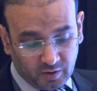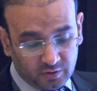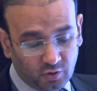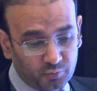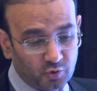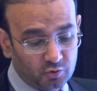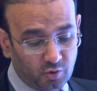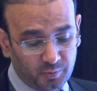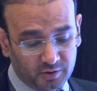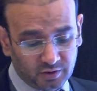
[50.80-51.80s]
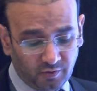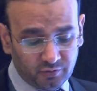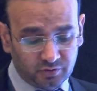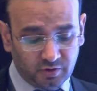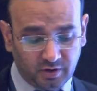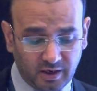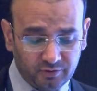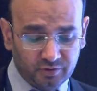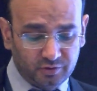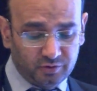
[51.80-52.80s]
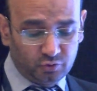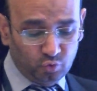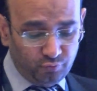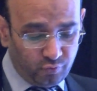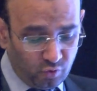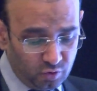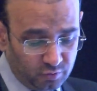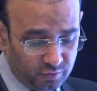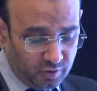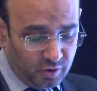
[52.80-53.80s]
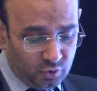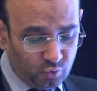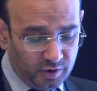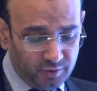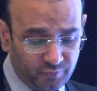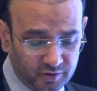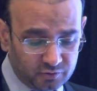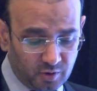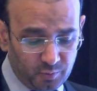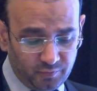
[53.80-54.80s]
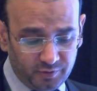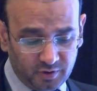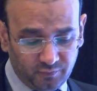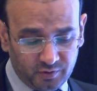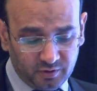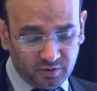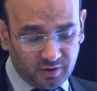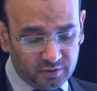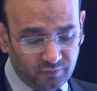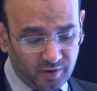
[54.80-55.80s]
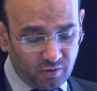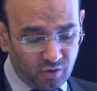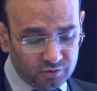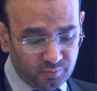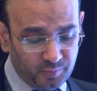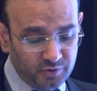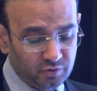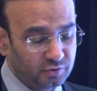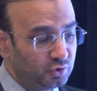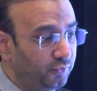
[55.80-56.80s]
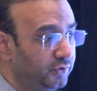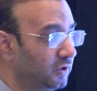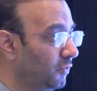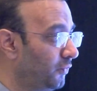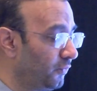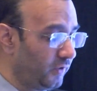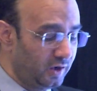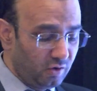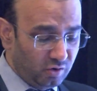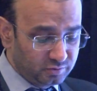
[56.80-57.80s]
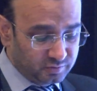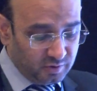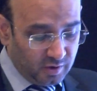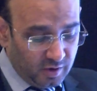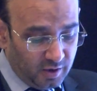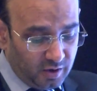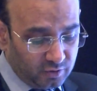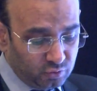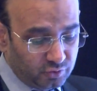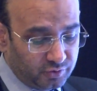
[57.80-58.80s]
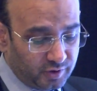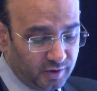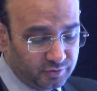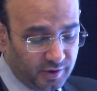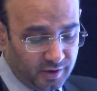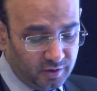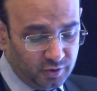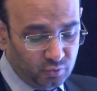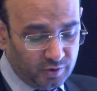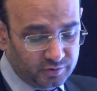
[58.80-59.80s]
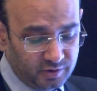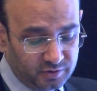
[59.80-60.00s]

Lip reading: The objective of this analysis is twofold: to rectify the subdivision within the reservoir rocks based on geophysical well logs, and also secondly to assess